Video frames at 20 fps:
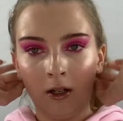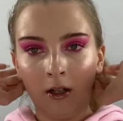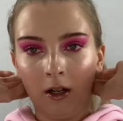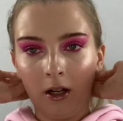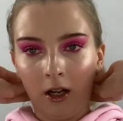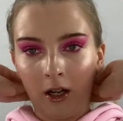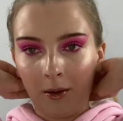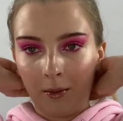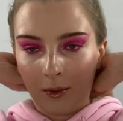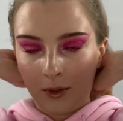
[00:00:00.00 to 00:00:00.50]

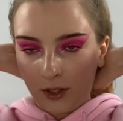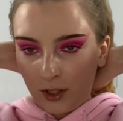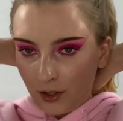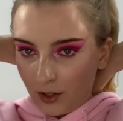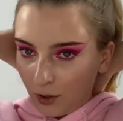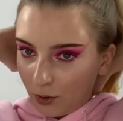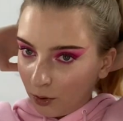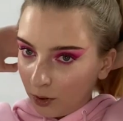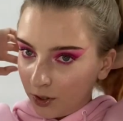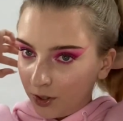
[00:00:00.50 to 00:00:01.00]
because I've
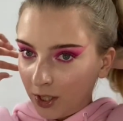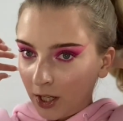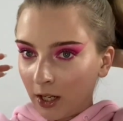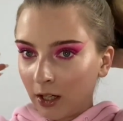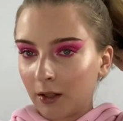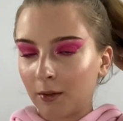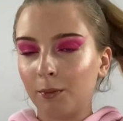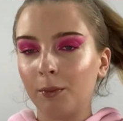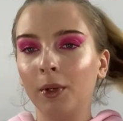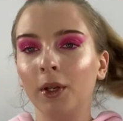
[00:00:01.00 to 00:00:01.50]
still got to
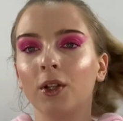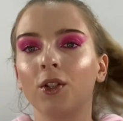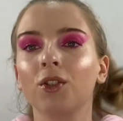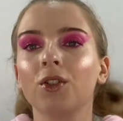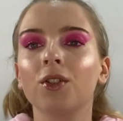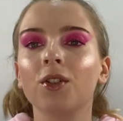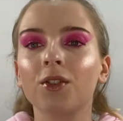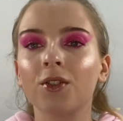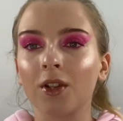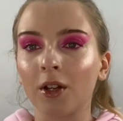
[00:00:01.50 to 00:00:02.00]
take pictures.